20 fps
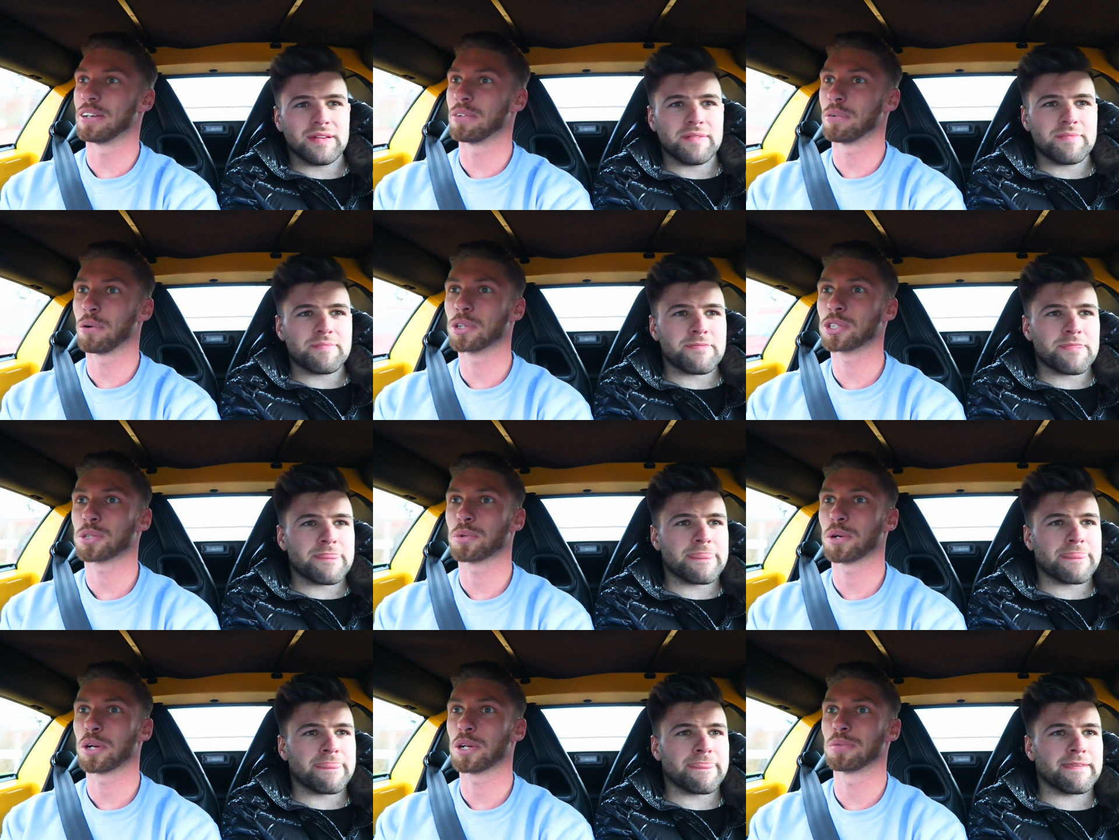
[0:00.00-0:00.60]

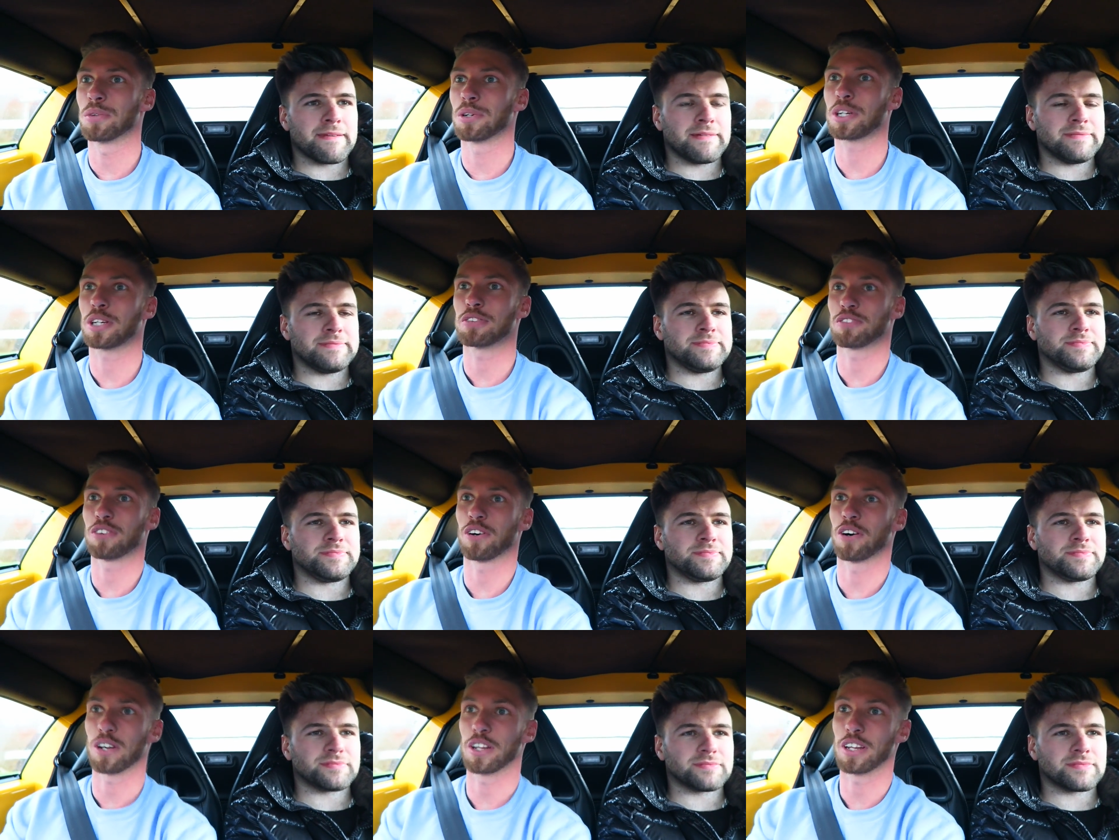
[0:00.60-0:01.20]
Speaker 1: what's the word I'm
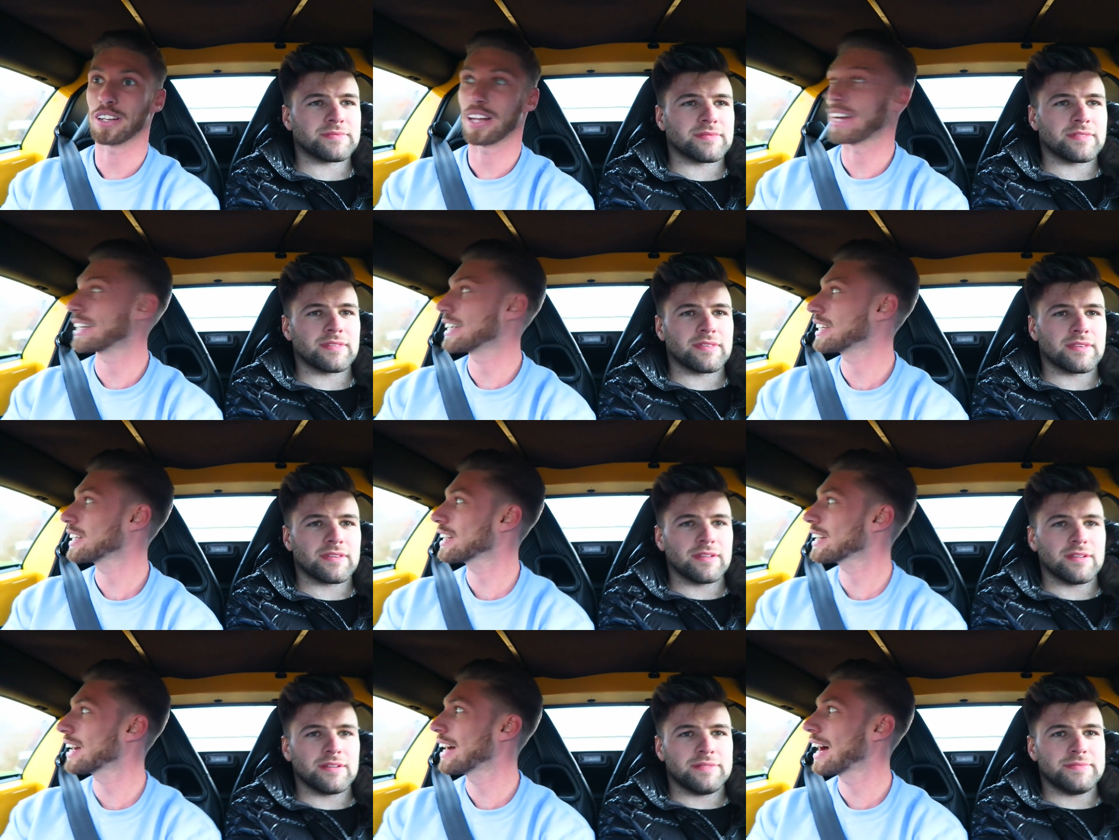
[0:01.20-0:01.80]
looking for?
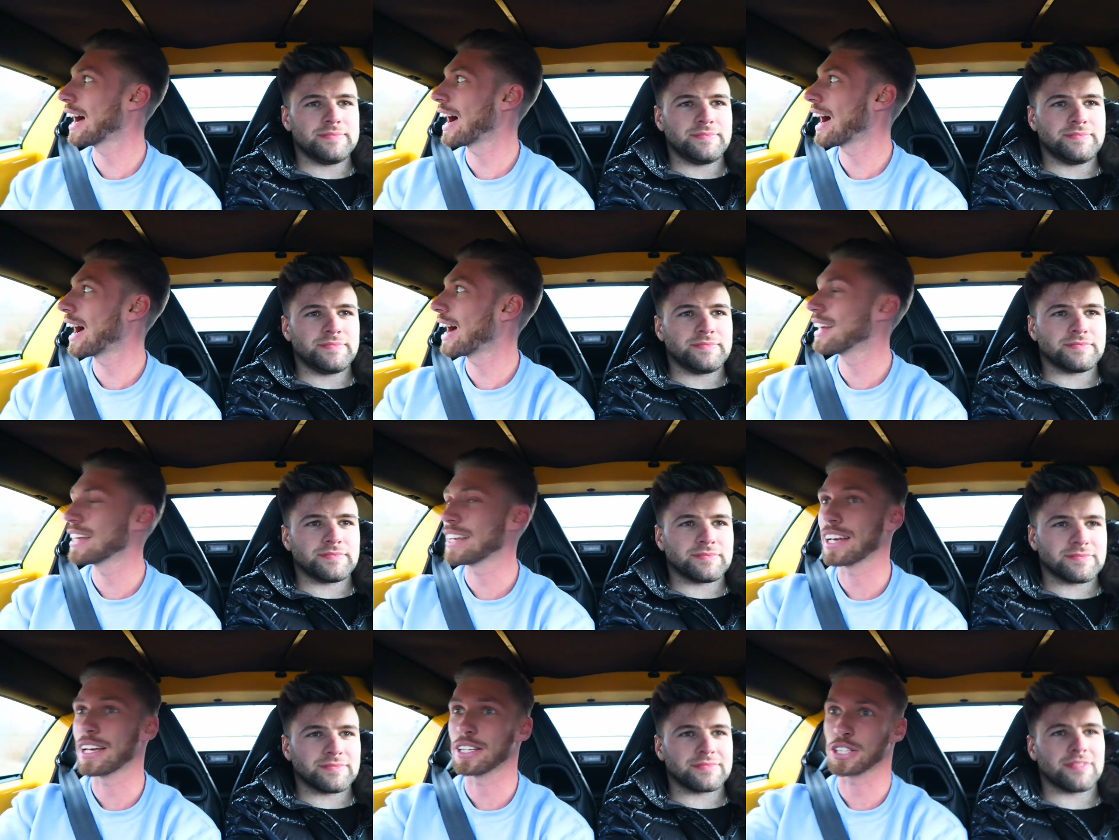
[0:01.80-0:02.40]
Like,
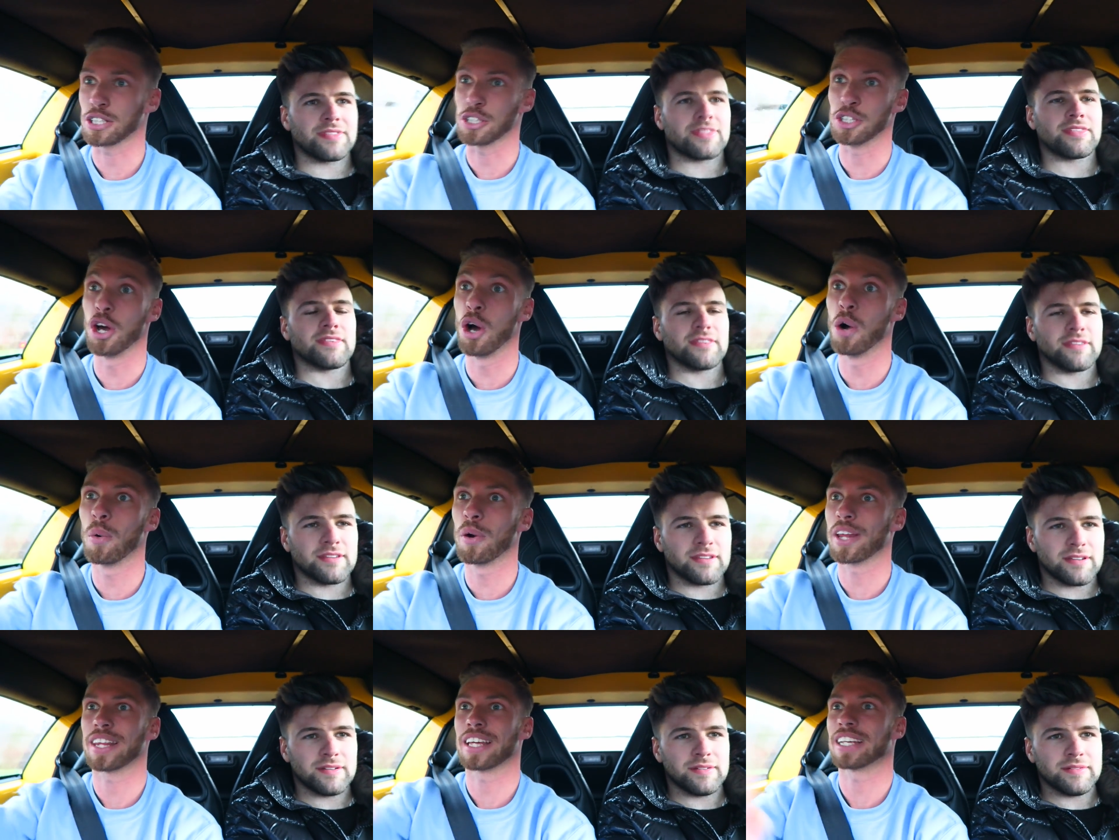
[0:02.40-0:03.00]
you
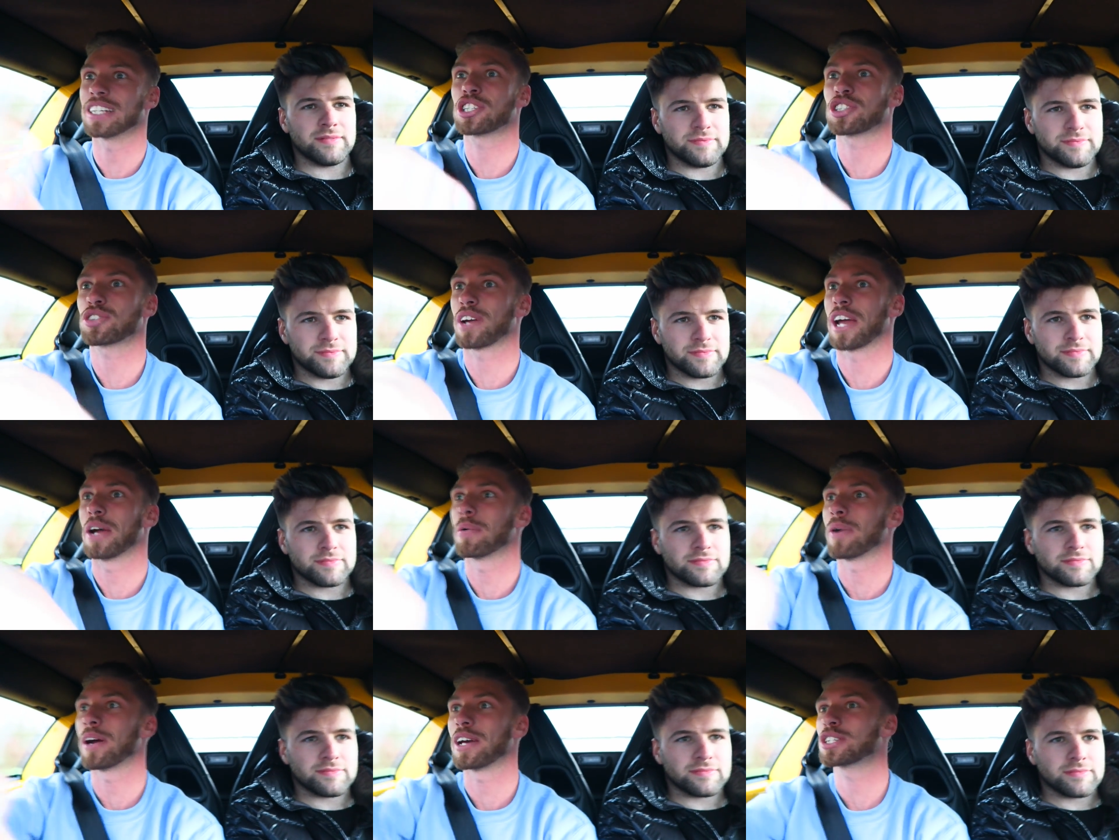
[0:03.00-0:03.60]
know what it is
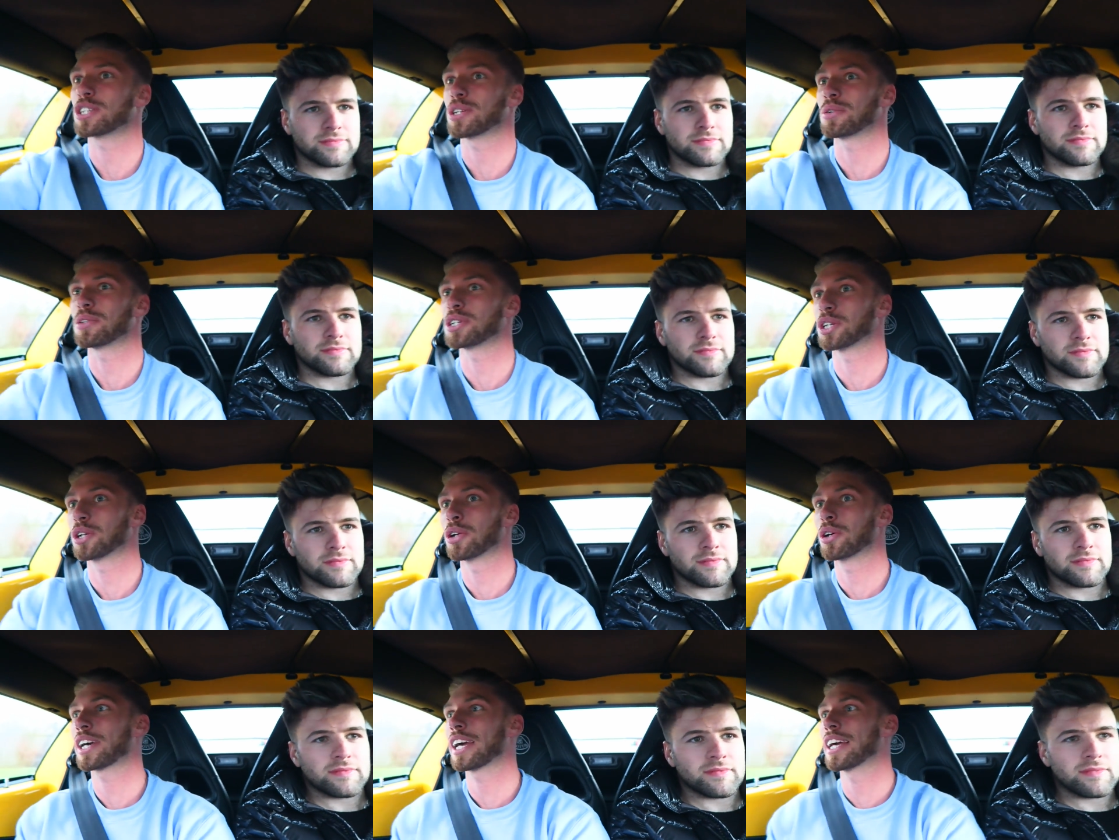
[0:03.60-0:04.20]
straight away as
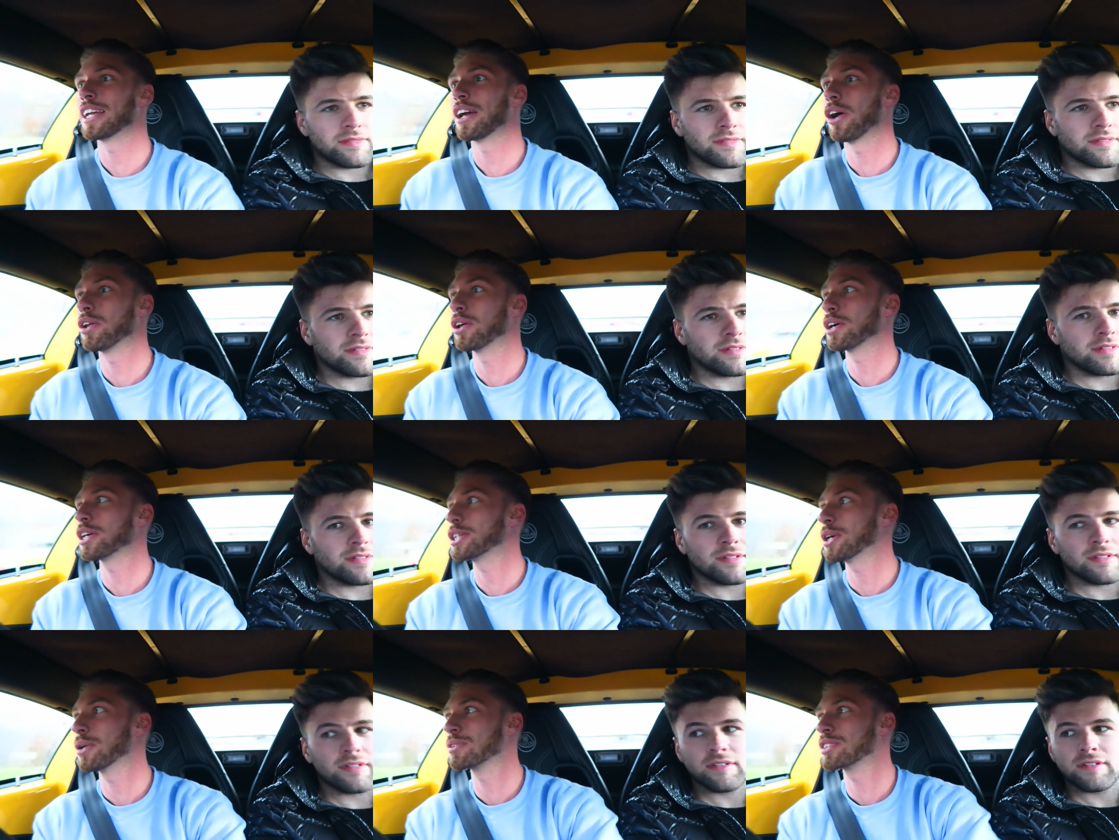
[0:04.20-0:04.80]
soon as you're looking,
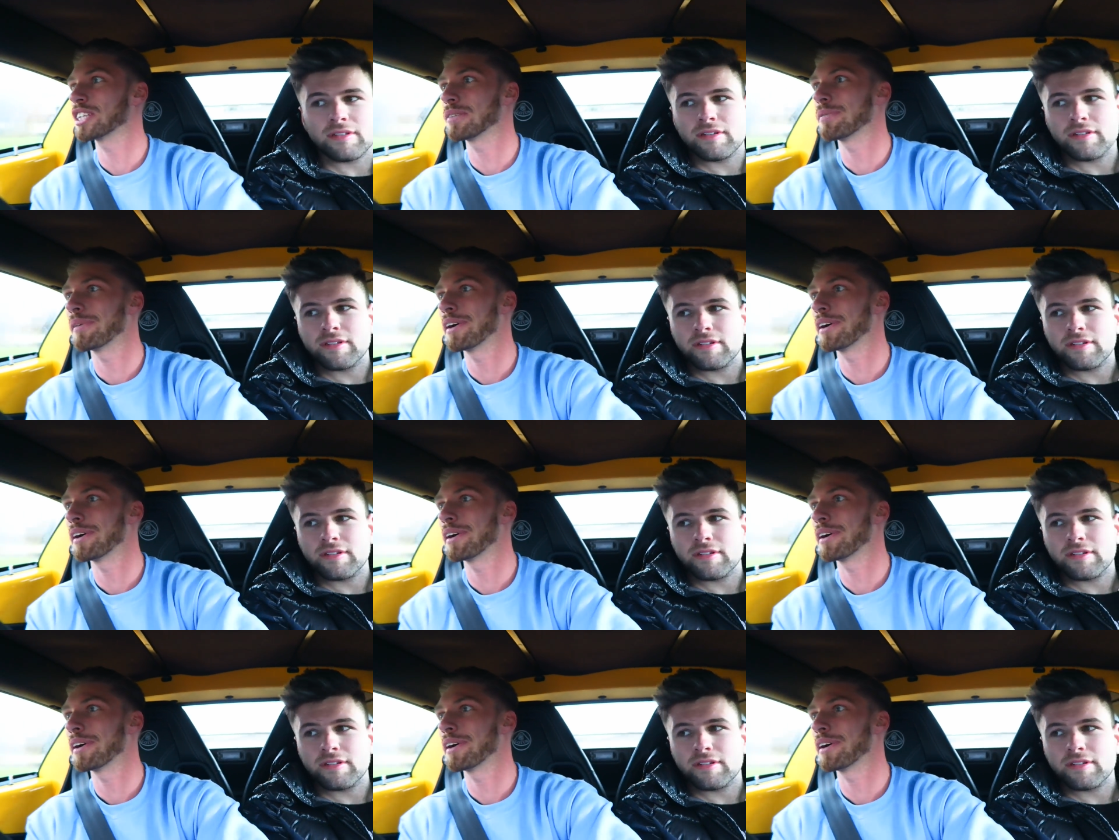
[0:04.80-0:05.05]
although you don't see